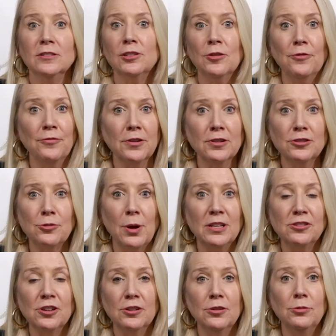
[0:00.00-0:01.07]
So first
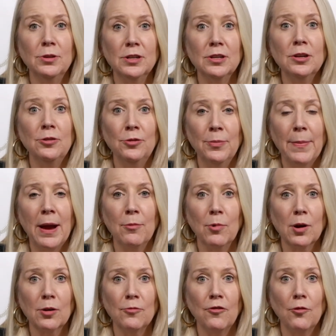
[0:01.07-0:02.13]
question, who it might
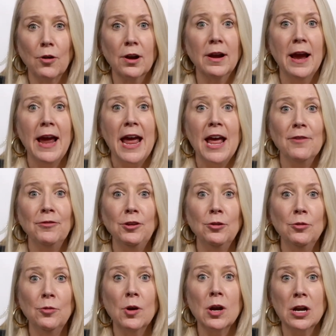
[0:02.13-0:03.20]
work for. If
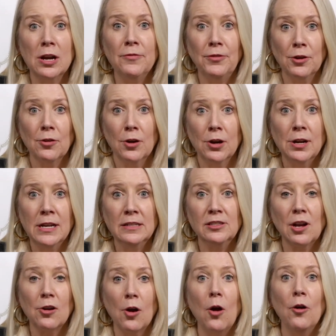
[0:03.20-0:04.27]
your
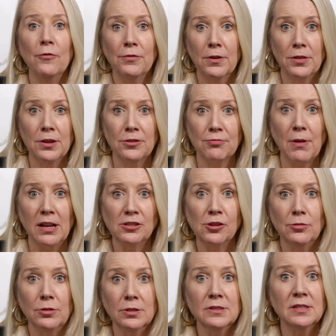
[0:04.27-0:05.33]
earnings are over the
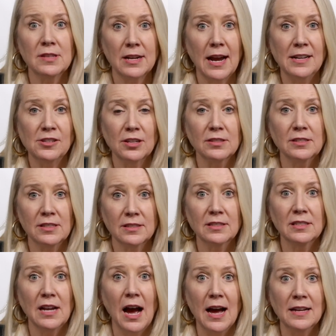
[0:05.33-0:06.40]
thresholds that I just
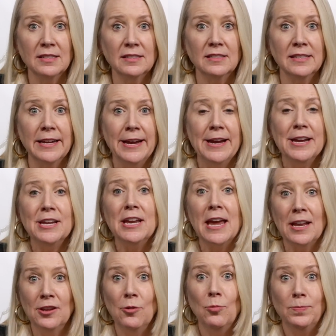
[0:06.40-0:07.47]
discussed,
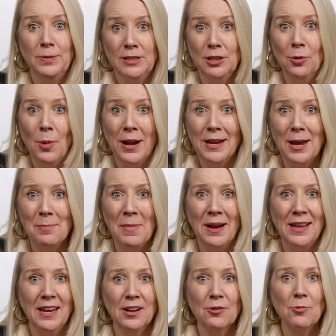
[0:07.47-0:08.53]
and you still want to get
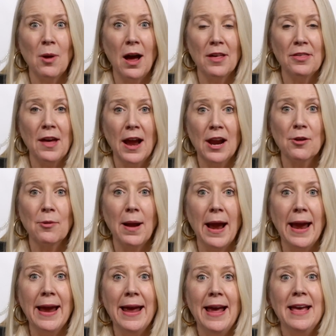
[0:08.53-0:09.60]
money in a Roth
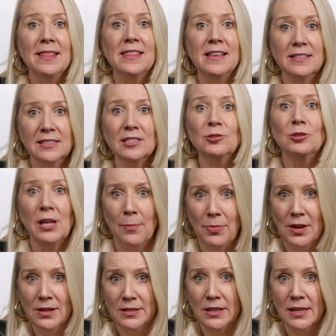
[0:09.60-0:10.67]
IRA, this is
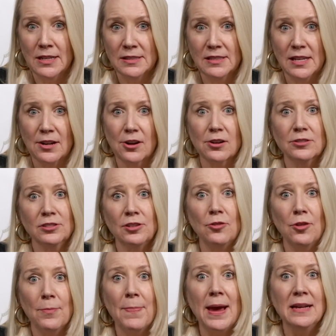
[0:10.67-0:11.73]
something to consider.
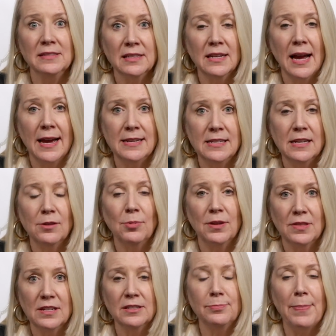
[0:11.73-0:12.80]
So the basic idea
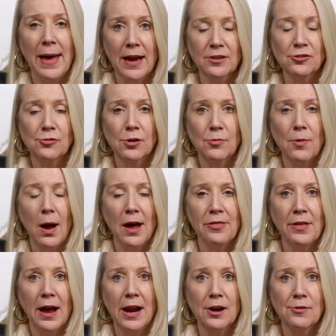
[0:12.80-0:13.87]
with this backdoor
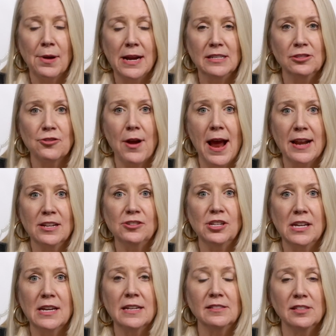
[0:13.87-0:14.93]
Roth IRA
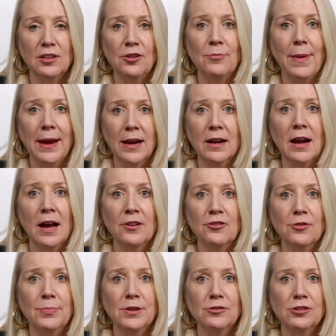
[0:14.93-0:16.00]
strategy is that you make a
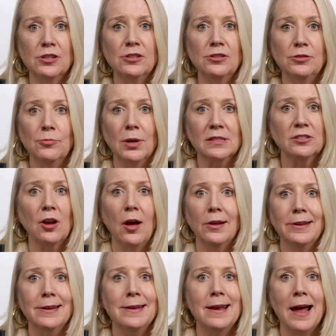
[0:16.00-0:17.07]
contribution to what's
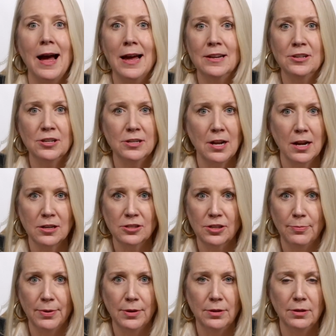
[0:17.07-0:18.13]
called a
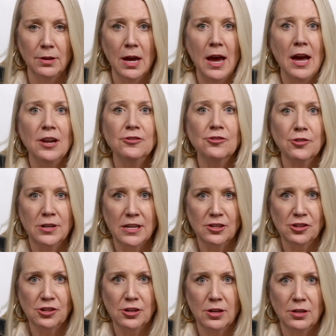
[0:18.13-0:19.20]
non-deductible
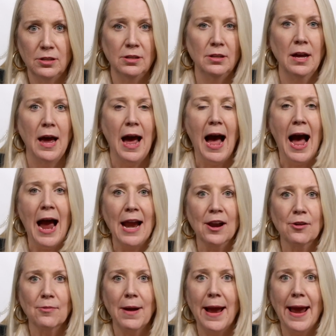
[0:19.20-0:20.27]
traditional
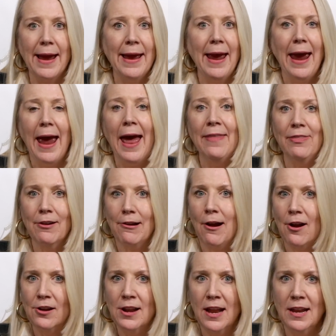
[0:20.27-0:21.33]
IRA. And there
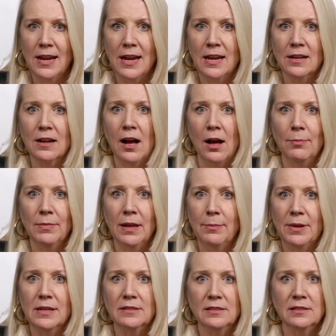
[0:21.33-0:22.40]
aren't any income
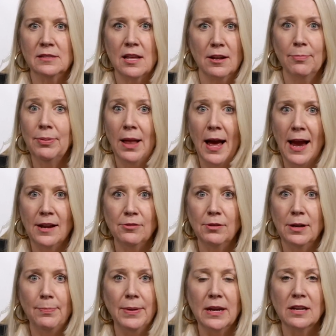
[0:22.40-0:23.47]
limits that apply to
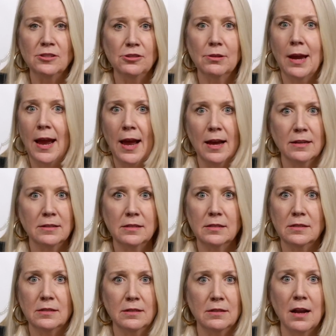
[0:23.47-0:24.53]
it because you
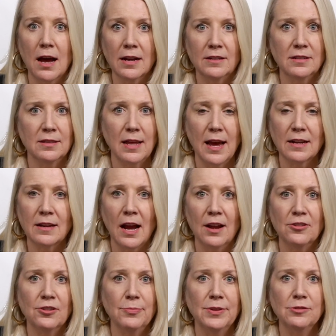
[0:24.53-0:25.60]
can't deduct that
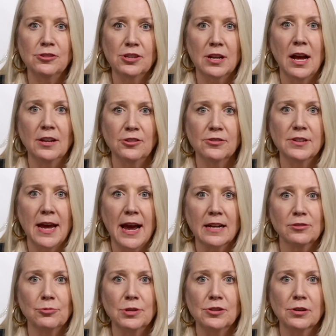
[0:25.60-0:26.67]
contribution on your
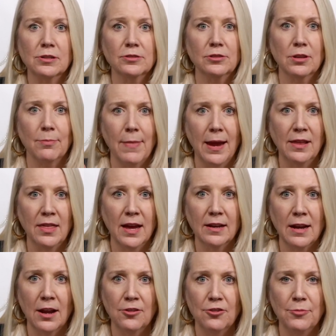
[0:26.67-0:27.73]
tax return. So you make
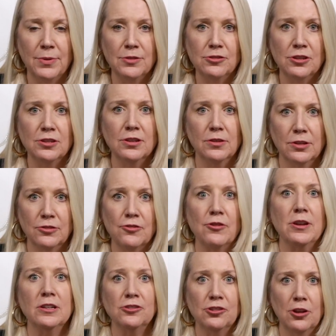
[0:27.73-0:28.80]
that contribution to the
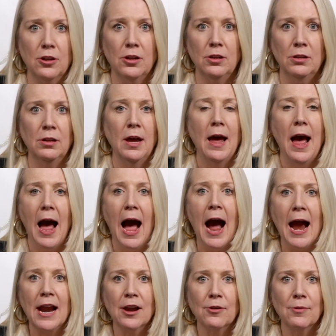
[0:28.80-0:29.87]
traditional
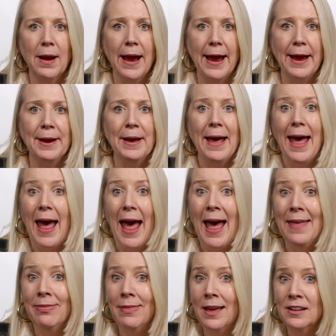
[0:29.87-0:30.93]
IRA.
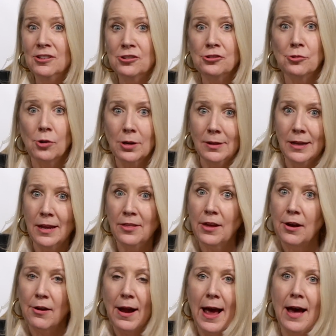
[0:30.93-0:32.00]
And then shortly
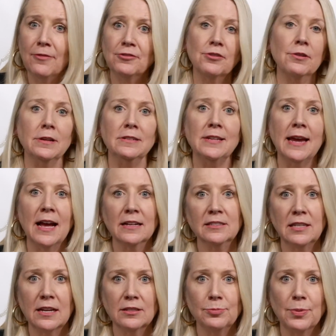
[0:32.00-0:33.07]
thereafter, and
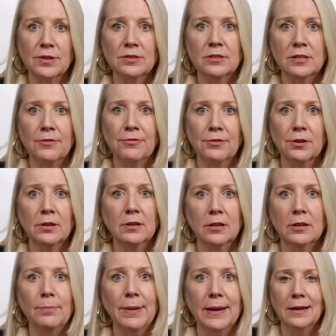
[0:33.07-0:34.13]
tax experts differ a
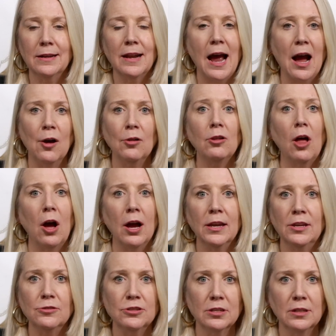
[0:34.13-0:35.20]
little in how
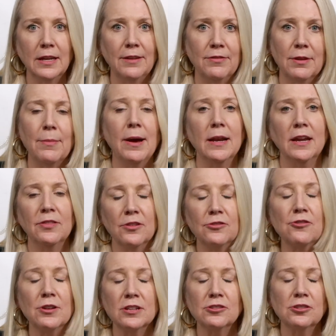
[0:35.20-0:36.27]
long you should leave the money in the
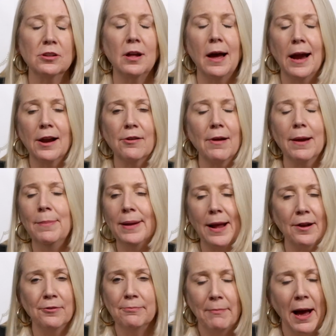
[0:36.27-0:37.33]
traditional IRA, but
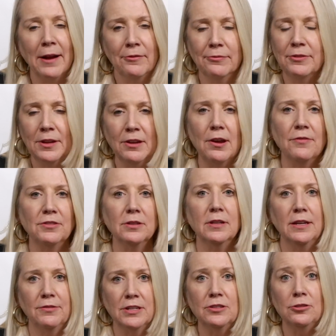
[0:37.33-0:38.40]
I don't think you have to
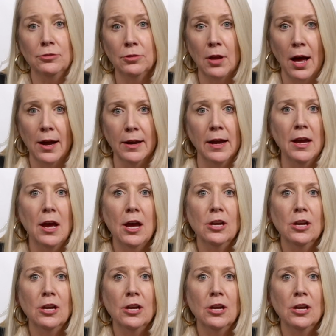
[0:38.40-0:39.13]
leave it too long.